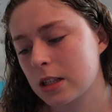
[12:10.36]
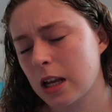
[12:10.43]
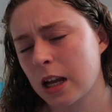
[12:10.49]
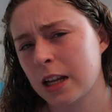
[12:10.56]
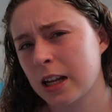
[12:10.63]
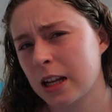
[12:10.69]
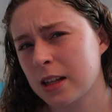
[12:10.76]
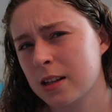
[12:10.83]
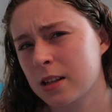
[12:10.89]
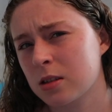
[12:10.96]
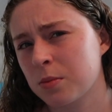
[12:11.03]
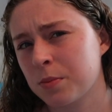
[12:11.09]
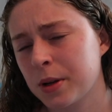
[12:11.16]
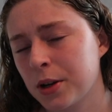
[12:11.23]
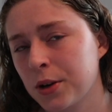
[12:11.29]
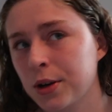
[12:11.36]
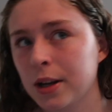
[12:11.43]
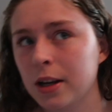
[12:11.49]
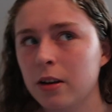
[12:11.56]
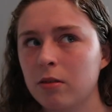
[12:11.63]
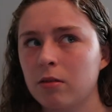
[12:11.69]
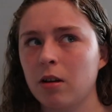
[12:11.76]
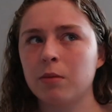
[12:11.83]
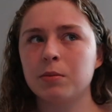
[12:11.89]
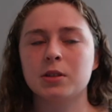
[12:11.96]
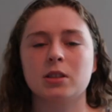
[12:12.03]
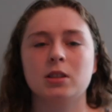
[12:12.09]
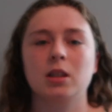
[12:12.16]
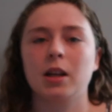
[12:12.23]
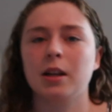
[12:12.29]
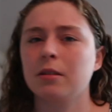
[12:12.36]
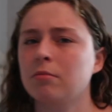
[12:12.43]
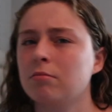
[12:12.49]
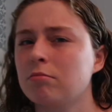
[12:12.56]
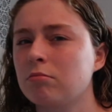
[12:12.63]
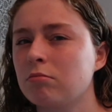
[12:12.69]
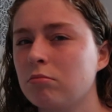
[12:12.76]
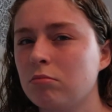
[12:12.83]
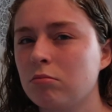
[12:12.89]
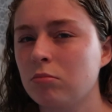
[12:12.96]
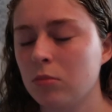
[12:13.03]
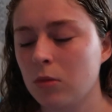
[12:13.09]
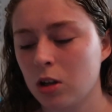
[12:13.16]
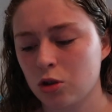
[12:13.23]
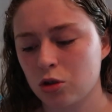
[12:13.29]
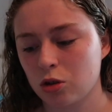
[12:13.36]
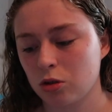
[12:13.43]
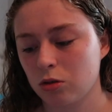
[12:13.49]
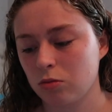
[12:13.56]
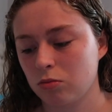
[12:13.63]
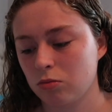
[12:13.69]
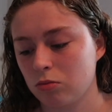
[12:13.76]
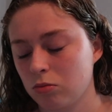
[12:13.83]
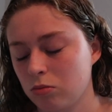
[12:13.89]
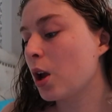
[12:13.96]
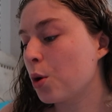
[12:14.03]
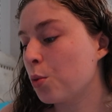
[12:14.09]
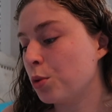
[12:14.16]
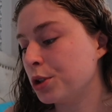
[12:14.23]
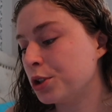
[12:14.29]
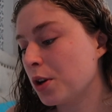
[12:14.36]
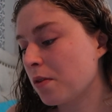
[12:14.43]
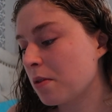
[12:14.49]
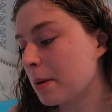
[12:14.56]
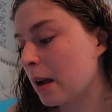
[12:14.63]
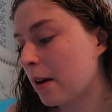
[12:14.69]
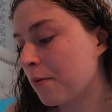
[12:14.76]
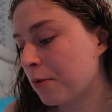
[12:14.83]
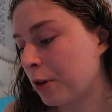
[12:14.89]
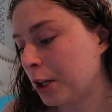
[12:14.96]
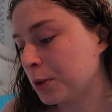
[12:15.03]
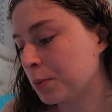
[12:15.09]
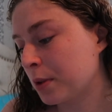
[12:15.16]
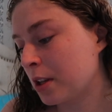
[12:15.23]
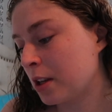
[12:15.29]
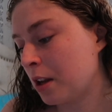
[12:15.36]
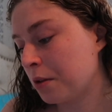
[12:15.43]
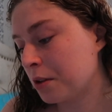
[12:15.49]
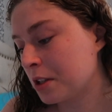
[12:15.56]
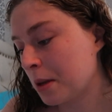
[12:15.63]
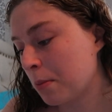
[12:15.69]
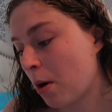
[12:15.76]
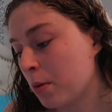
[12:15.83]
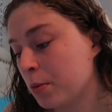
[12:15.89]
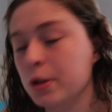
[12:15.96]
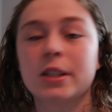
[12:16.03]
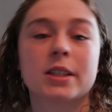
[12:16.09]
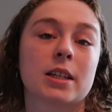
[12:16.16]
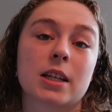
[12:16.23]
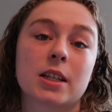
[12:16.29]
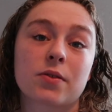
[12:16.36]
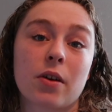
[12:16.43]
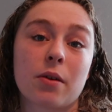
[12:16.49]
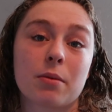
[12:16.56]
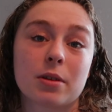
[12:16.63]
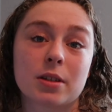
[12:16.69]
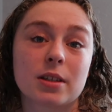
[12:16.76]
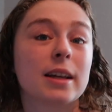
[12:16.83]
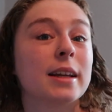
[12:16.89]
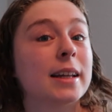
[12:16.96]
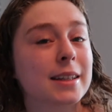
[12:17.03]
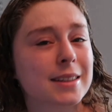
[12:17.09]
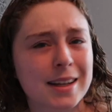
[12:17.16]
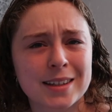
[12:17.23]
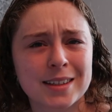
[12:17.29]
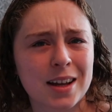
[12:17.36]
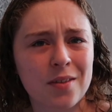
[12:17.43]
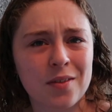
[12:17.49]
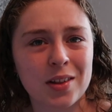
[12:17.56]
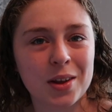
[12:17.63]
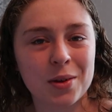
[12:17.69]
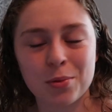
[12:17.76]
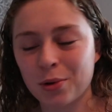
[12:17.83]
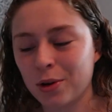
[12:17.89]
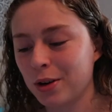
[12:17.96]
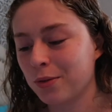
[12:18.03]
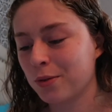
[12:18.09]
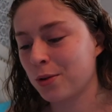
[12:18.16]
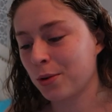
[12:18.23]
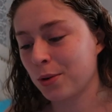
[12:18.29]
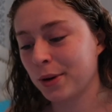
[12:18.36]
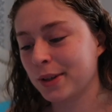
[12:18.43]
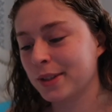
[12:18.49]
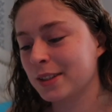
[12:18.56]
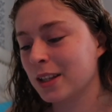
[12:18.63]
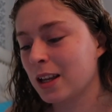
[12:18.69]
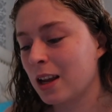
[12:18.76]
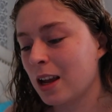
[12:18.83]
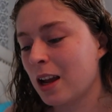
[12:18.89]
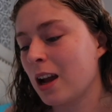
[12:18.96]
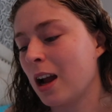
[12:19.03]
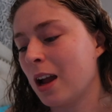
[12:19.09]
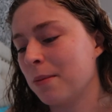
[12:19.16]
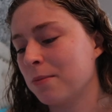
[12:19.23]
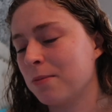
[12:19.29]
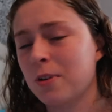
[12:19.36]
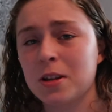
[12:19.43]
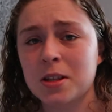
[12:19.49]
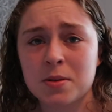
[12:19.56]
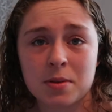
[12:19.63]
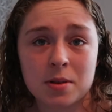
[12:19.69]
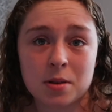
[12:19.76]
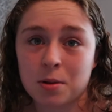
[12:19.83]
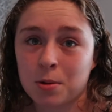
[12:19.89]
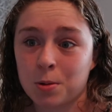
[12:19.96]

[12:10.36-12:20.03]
I guess it's a period, I would say. Not sure. Would you ever become friends with another teemo who isn't as famous? Yes, I definitely would, of course. I'm friends with